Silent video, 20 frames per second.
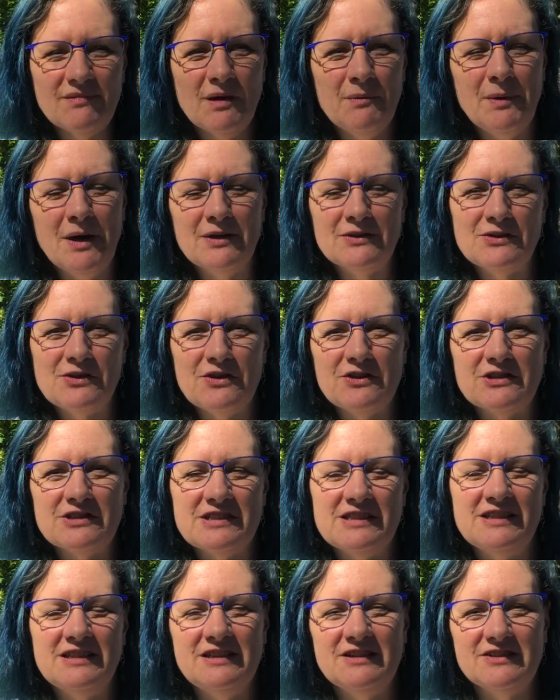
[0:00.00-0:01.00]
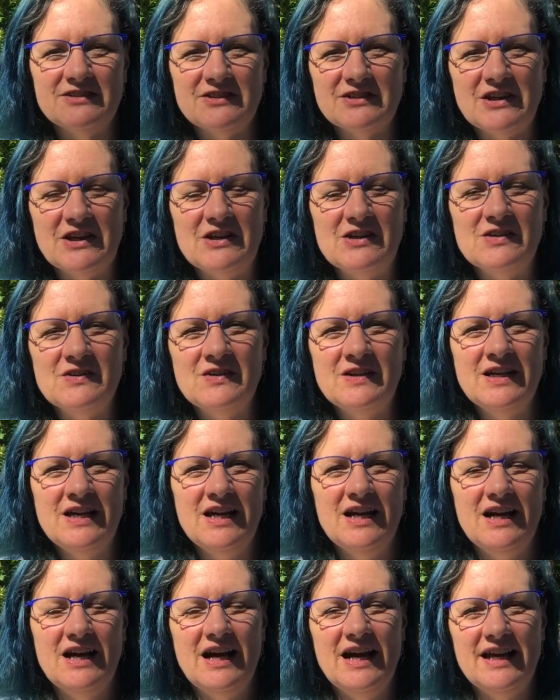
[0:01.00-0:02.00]
About 13 years ago,
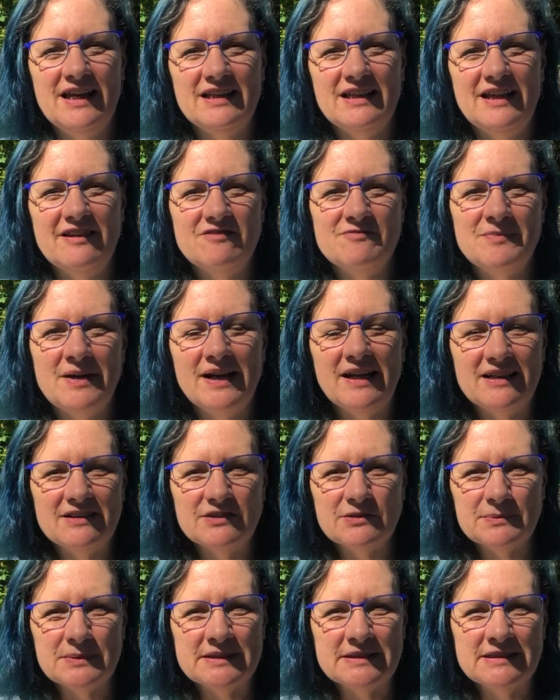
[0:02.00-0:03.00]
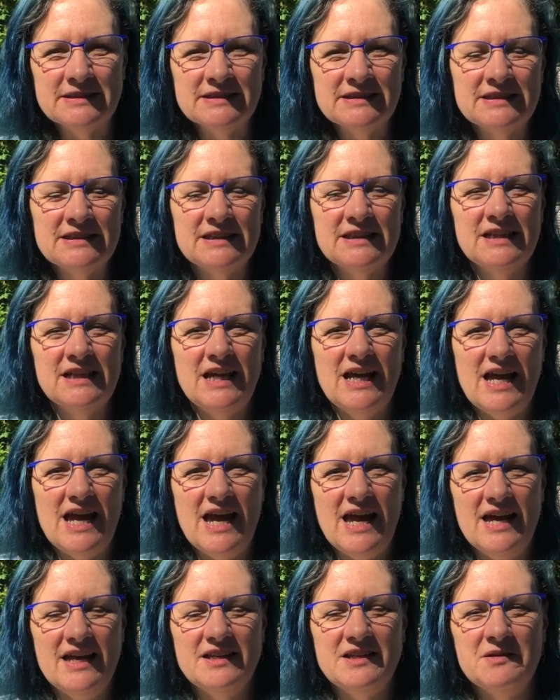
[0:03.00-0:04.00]
I had left my husband
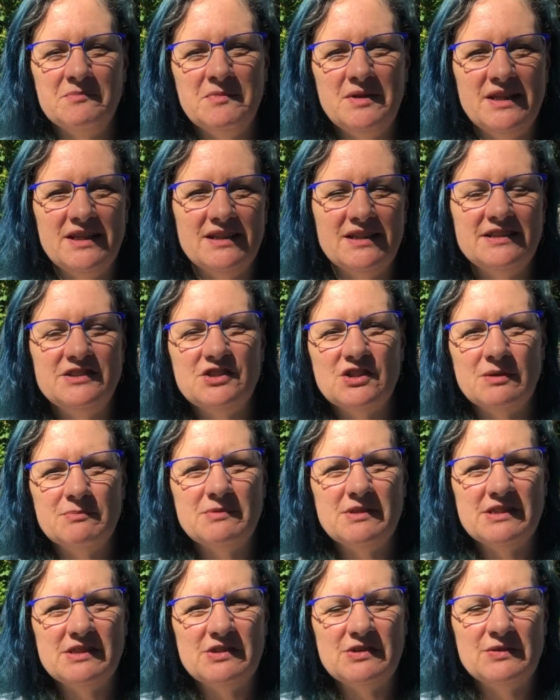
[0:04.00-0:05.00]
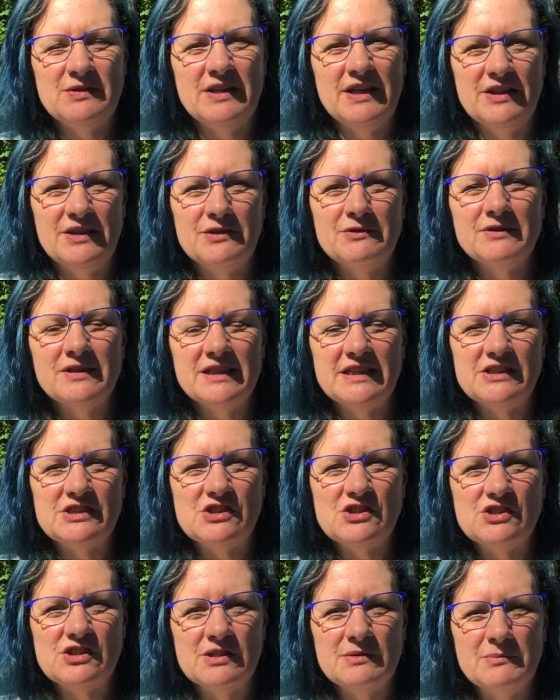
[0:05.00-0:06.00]
and immediately jumped into another
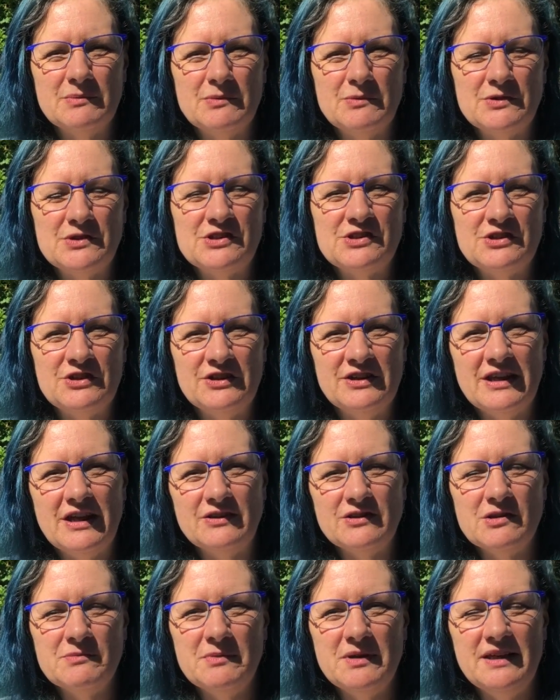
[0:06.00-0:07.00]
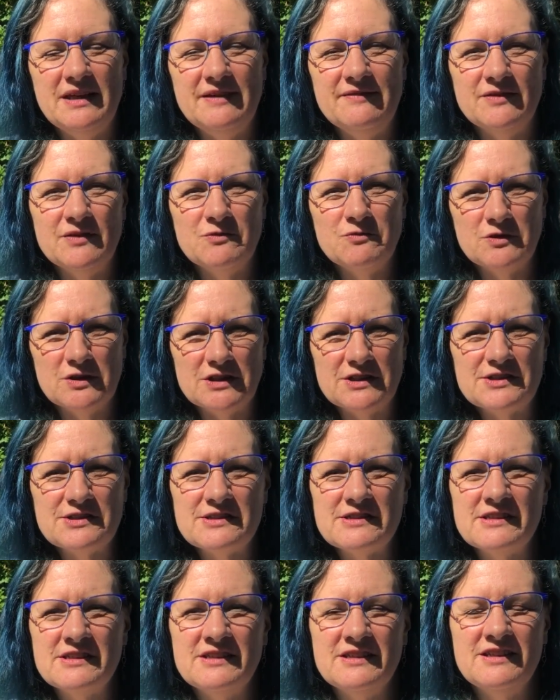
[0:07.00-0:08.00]
relationship, which turned out to be even
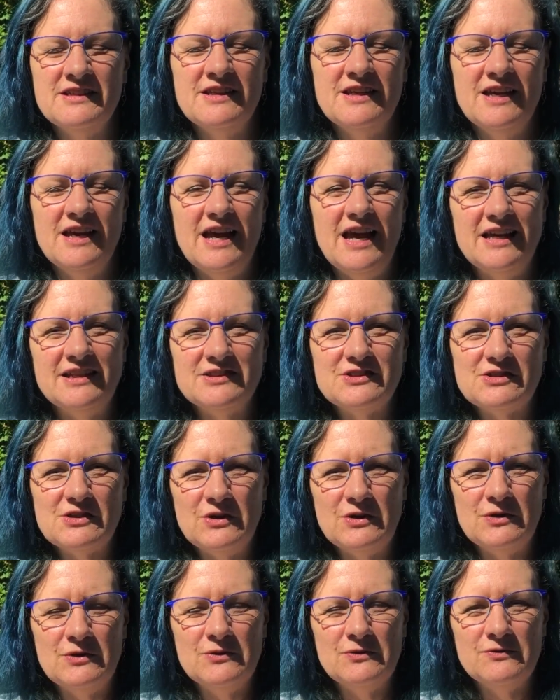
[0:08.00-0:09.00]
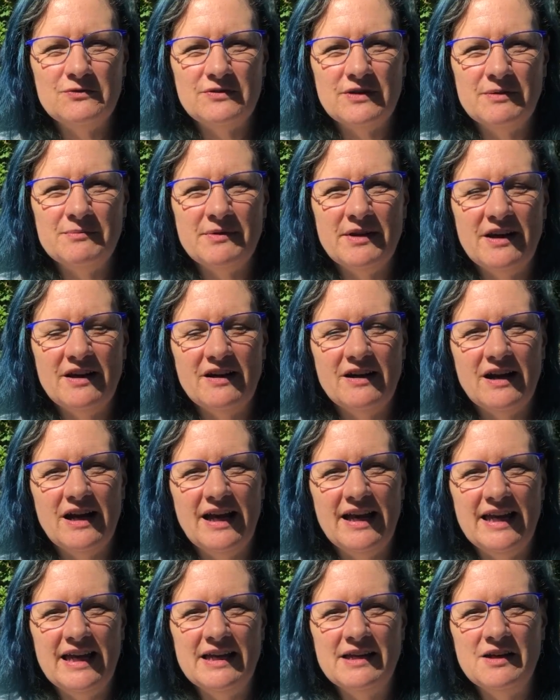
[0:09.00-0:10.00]
worse. And so from there,
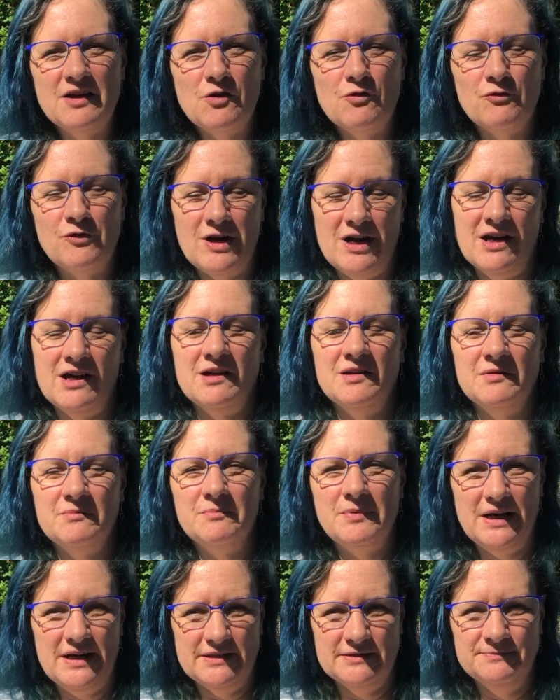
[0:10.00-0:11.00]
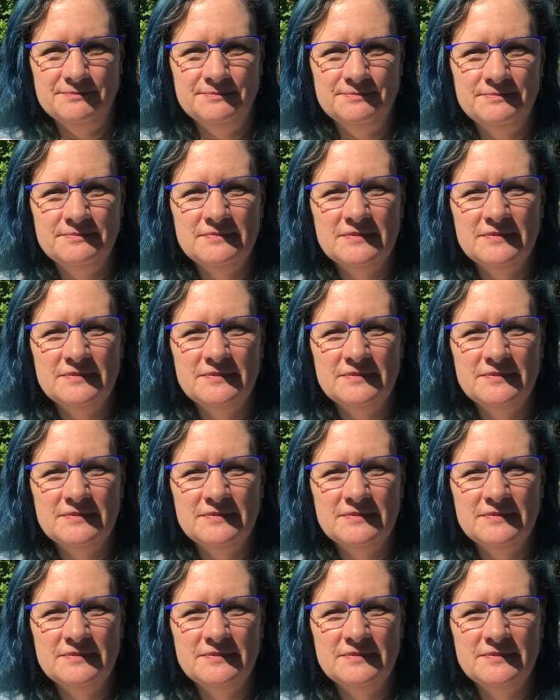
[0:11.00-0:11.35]
I hit rock bottom.